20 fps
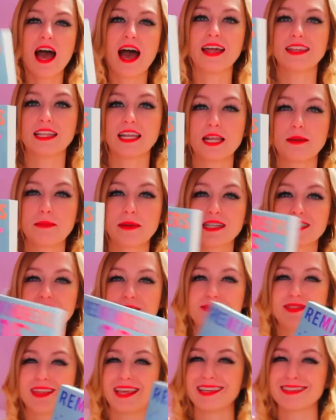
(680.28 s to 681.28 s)
And then I picked
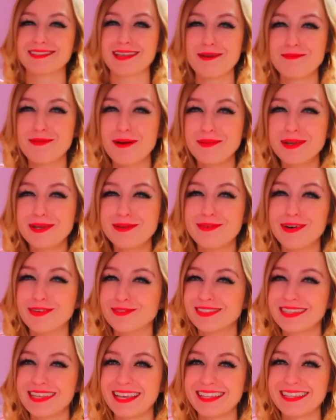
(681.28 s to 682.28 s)
up this. I probably
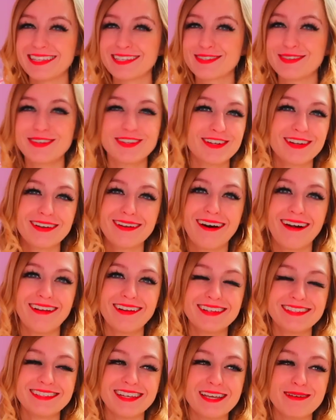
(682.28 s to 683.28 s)
won't take this on
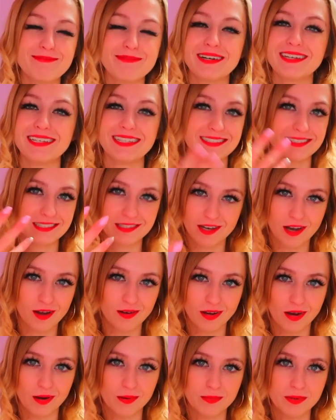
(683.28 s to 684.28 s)
holiday, but it's a
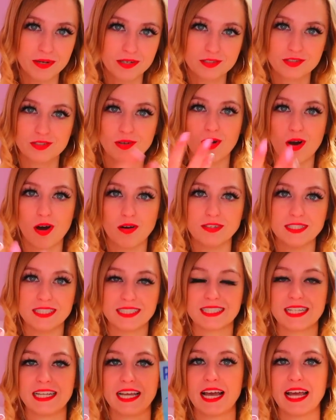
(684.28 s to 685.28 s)
Coho book, so
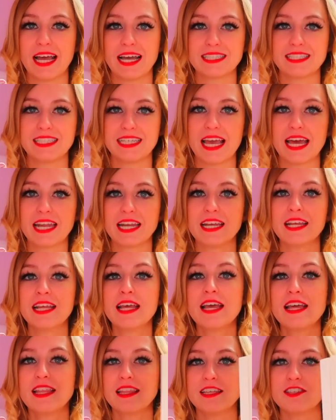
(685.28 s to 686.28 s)
obviously I had to get it.
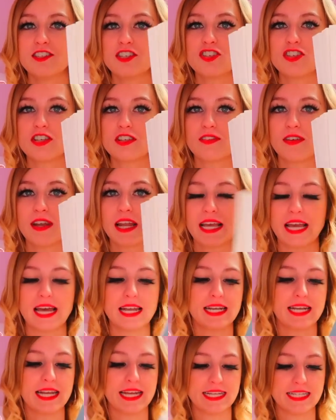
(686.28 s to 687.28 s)
This is just for like a
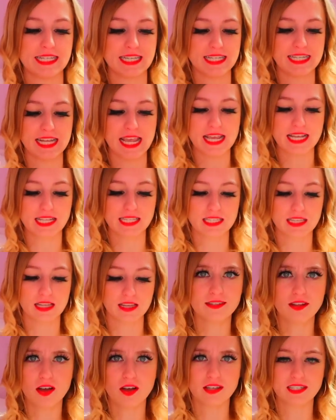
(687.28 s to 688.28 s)
later date.
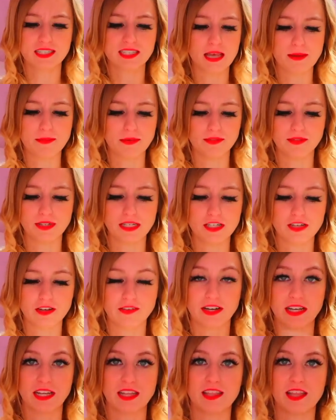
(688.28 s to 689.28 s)
It's not a summer read
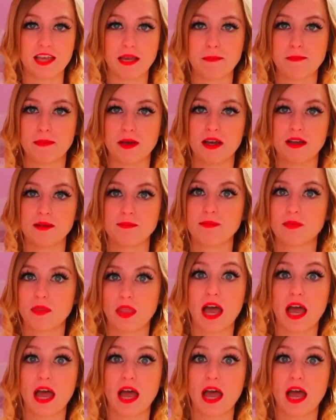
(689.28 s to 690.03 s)
or anything, but